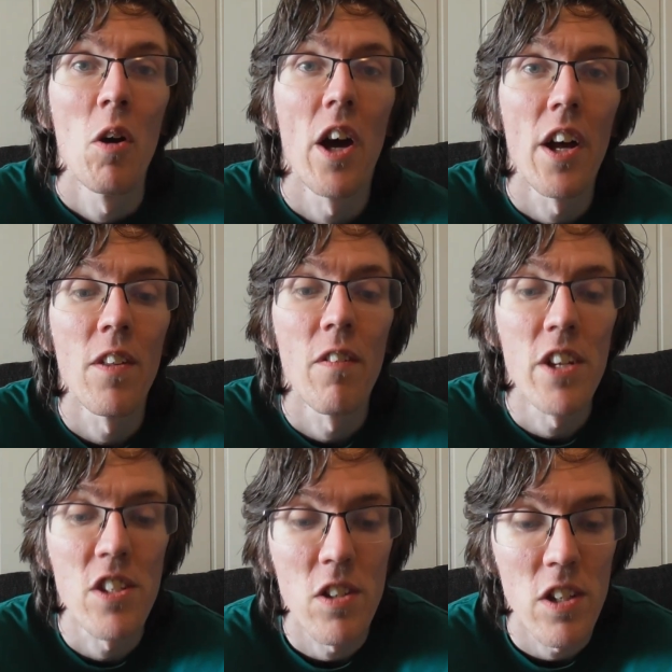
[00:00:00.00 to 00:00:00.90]
And
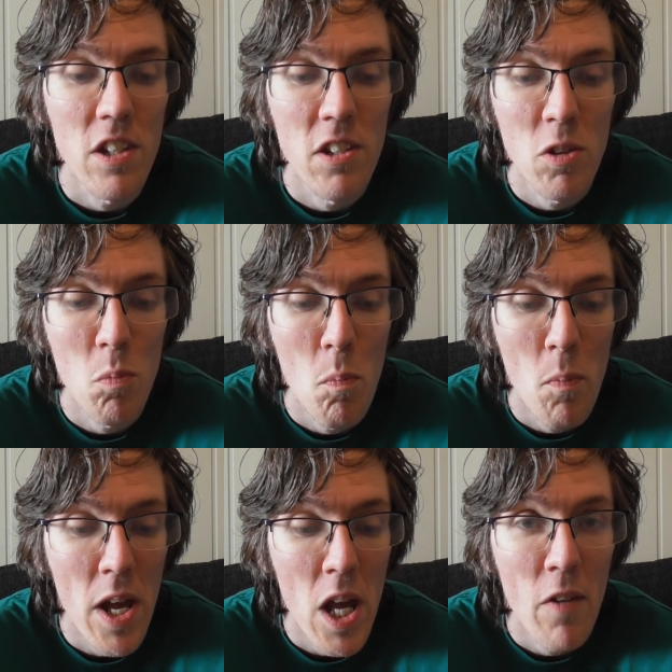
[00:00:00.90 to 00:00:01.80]
this
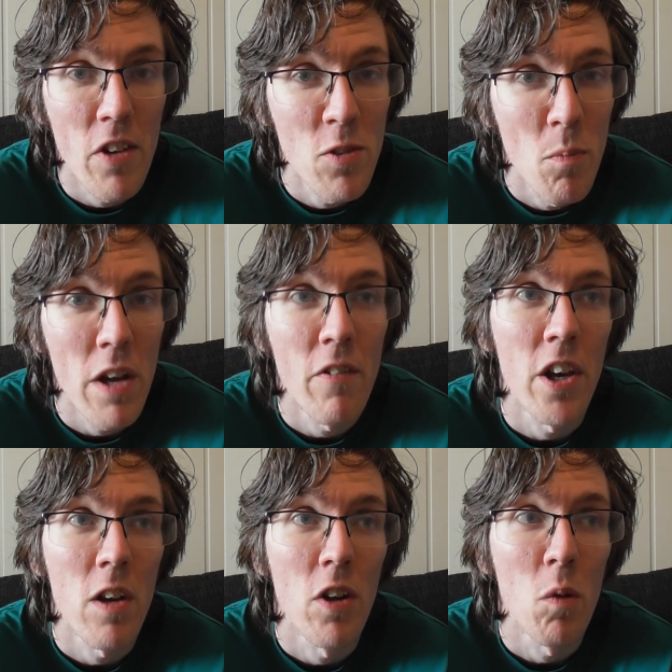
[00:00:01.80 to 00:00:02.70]
may
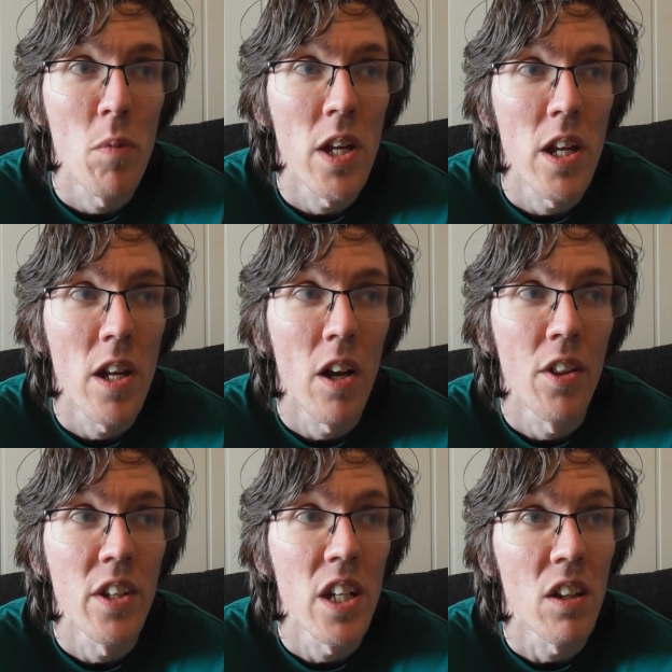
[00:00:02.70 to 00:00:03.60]
very well be
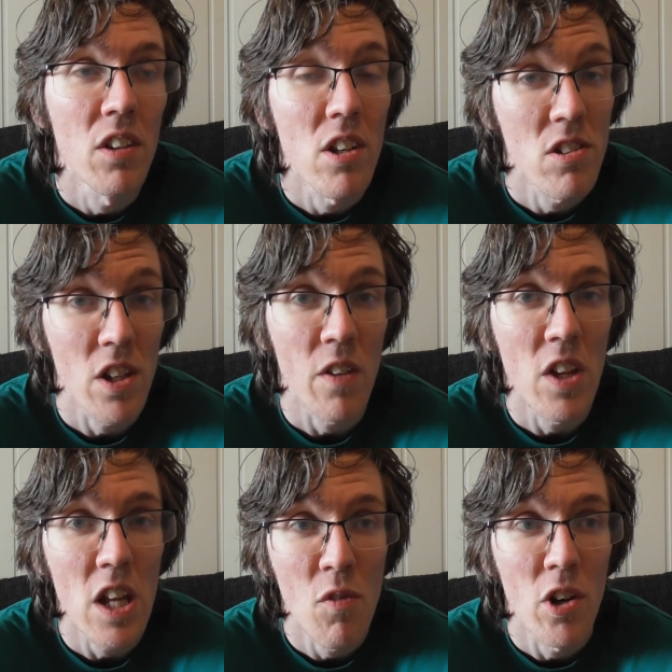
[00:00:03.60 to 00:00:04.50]
an interesting
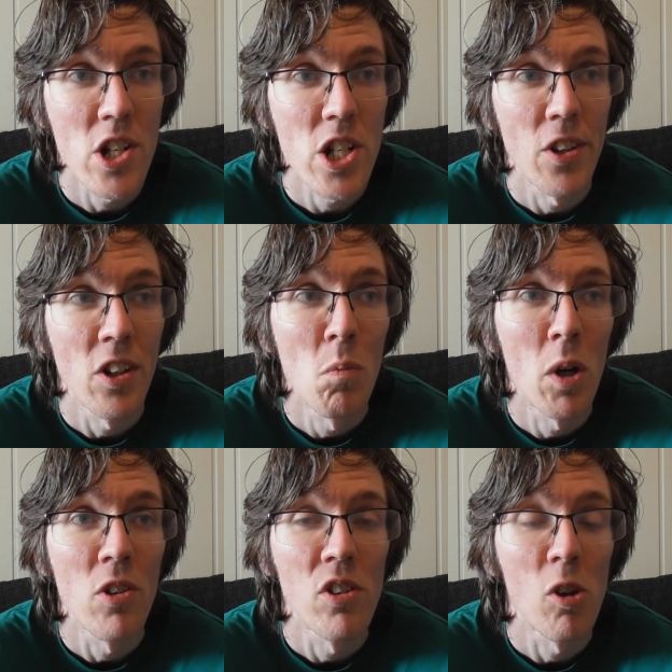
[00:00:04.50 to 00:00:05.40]
week for the channel,
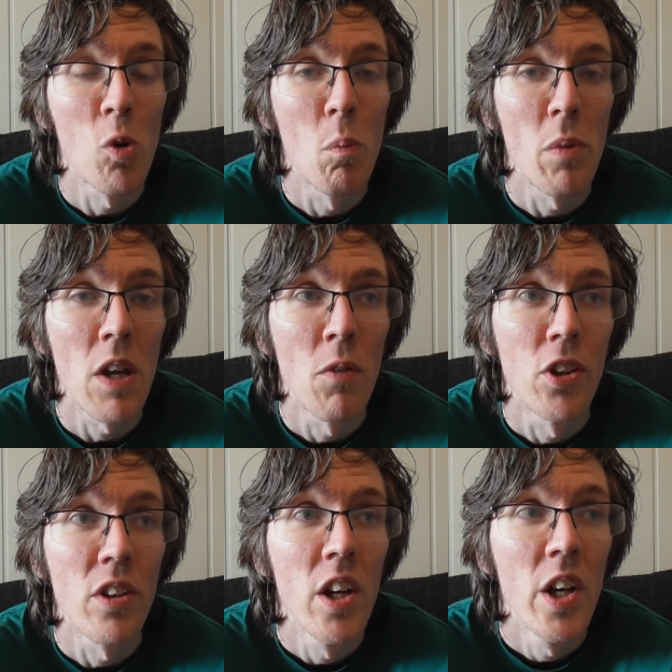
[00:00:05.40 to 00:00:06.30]
because it could be
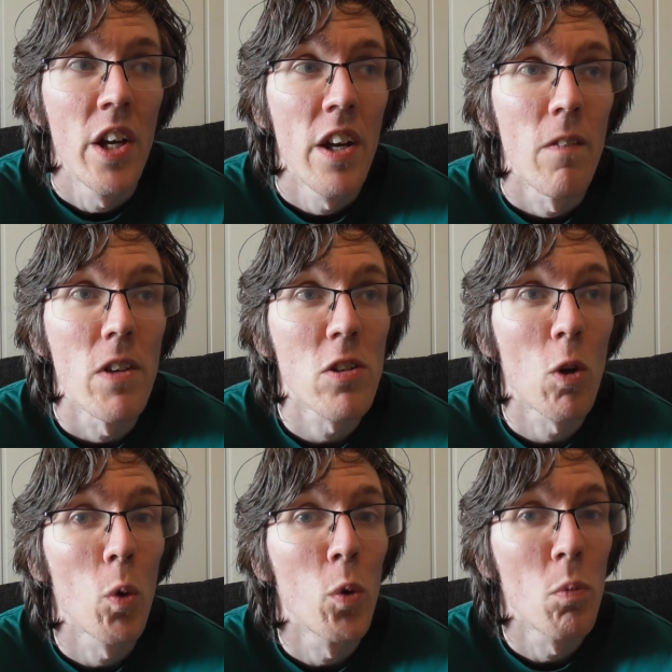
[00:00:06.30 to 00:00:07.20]
what this
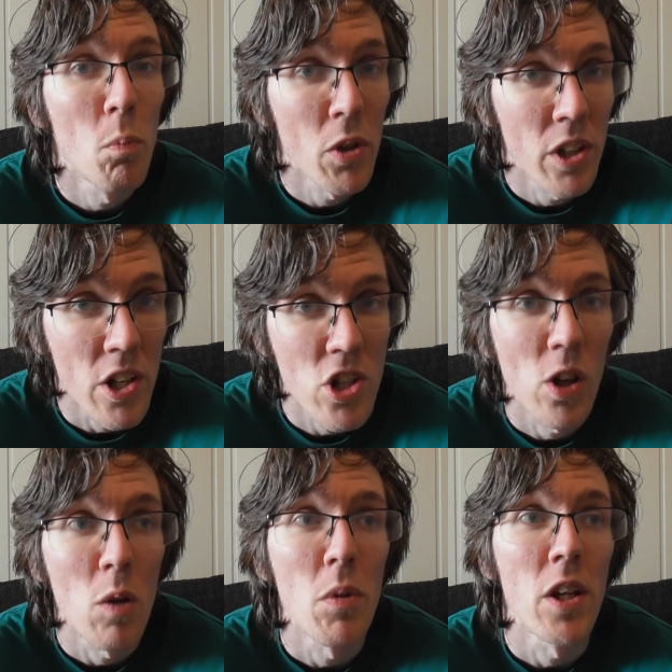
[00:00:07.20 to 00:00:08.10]
could
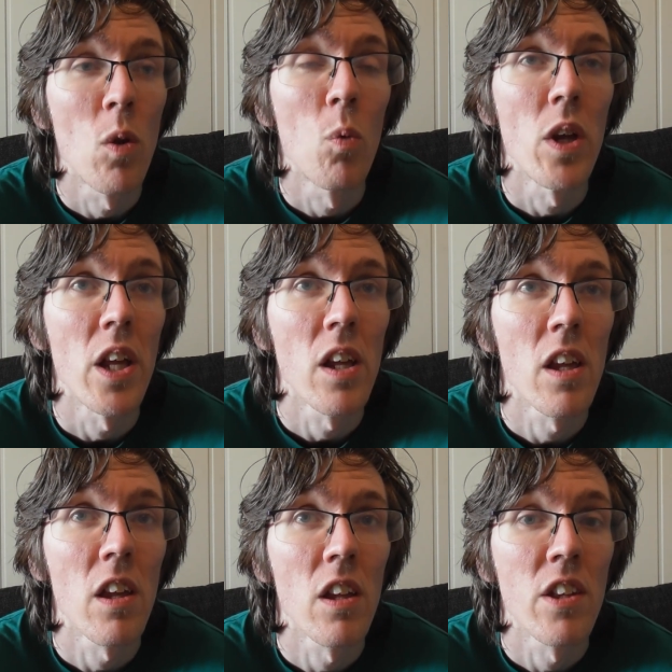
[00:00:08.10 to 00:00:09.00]
potentially be the
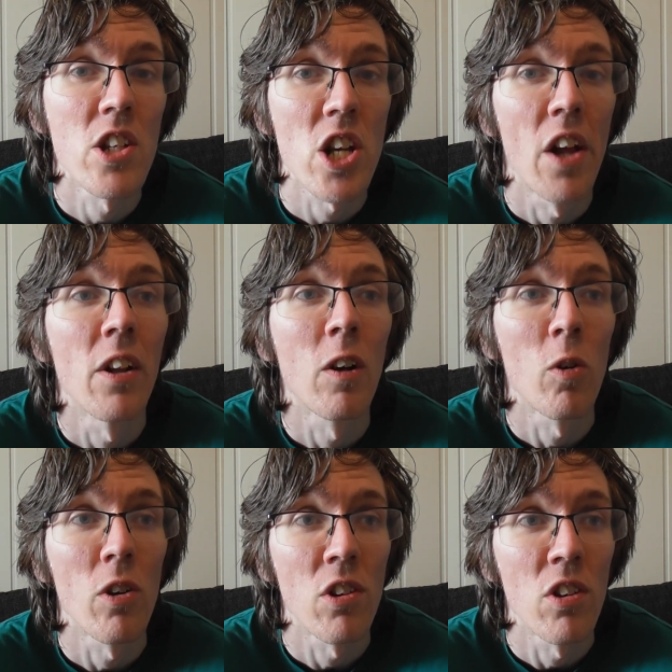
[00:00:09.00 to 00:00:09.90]
week the channel
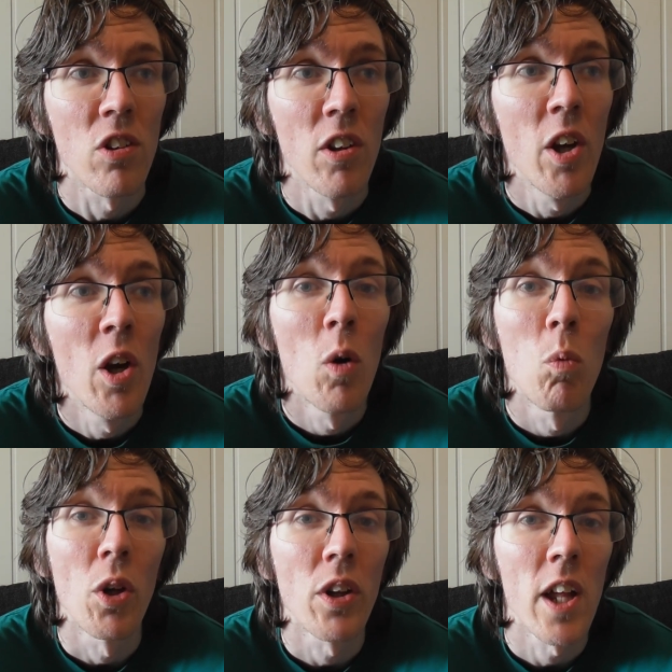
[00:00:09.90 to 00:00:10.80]
crosses
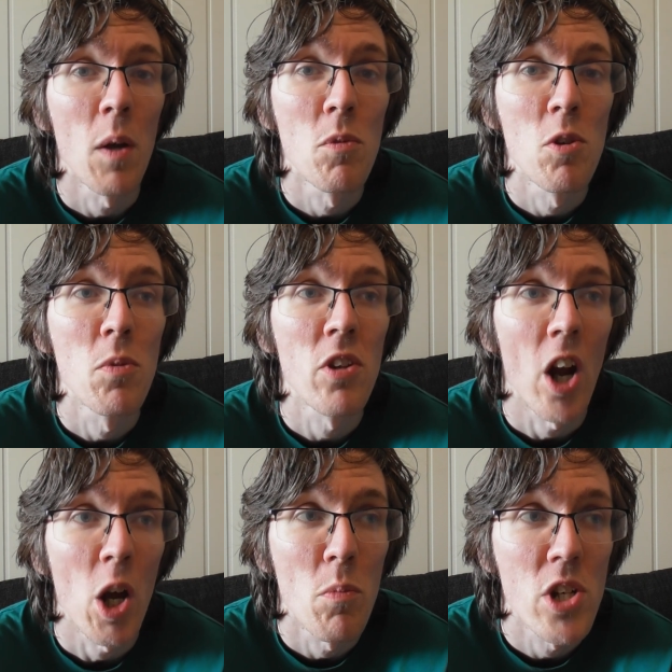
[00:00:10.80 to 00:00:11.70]
1k
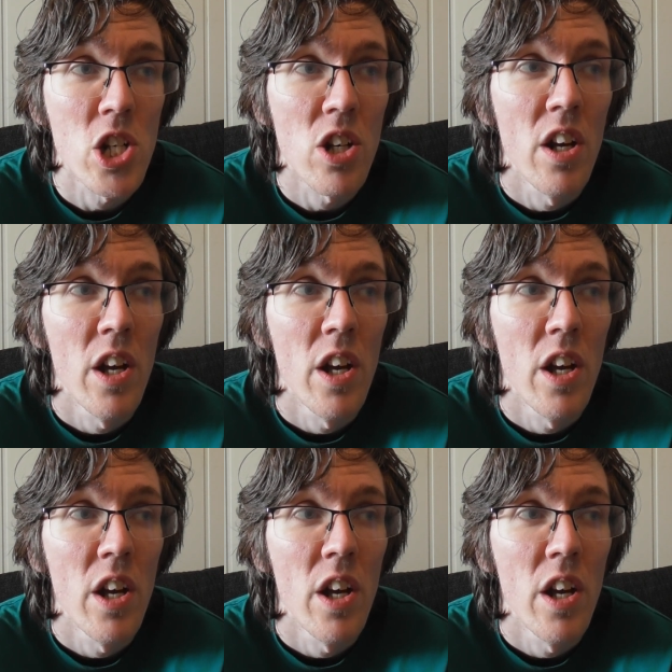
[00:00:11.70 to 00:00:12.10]
subscribers.